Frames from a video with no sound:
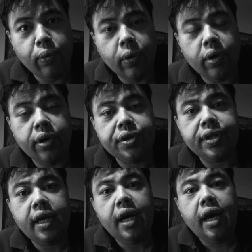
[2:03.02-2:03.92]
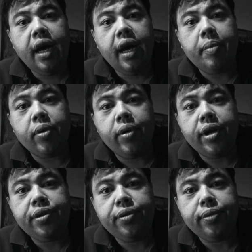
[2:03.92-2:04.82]
words, I'm
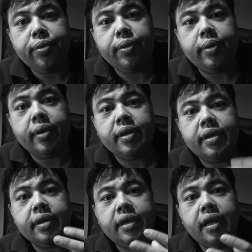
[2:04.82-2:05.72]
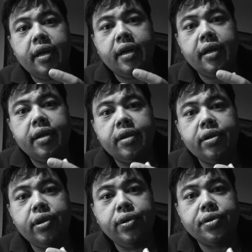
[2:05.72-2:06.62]
going to
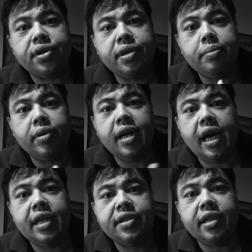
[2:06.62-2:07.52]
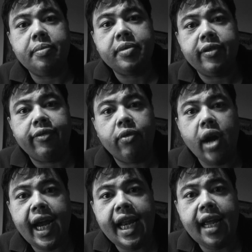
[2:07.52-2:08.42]
use a simple concept of
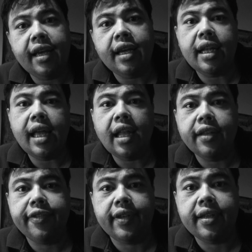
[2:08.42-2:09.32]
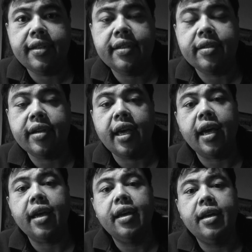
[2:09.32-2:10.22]
riding an elephant,
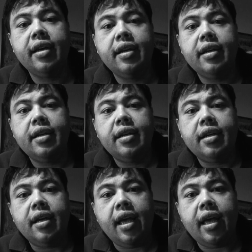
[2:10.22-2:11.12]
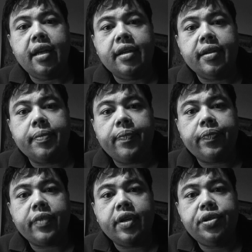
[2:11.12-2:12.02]
okay? And
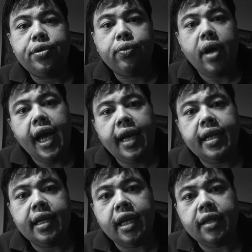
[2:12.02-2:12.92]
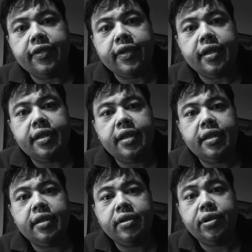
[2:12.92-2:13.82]
to ride an elephant,
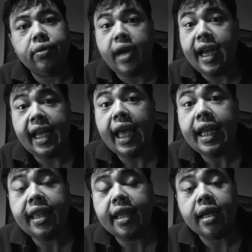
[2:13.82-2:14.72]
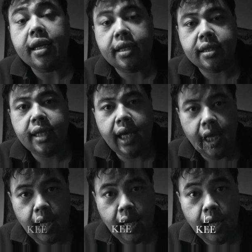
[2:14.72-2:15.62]
to ride anything is
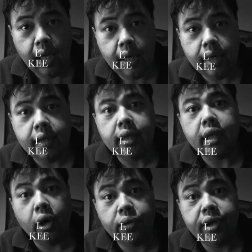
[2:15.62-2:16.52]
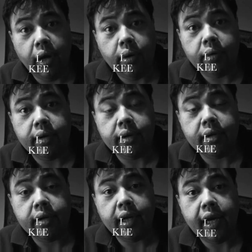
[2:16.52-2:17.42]
key, low tone,
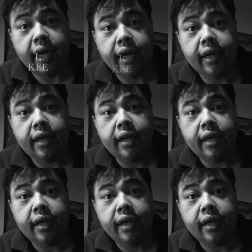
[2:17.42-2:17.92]
okay?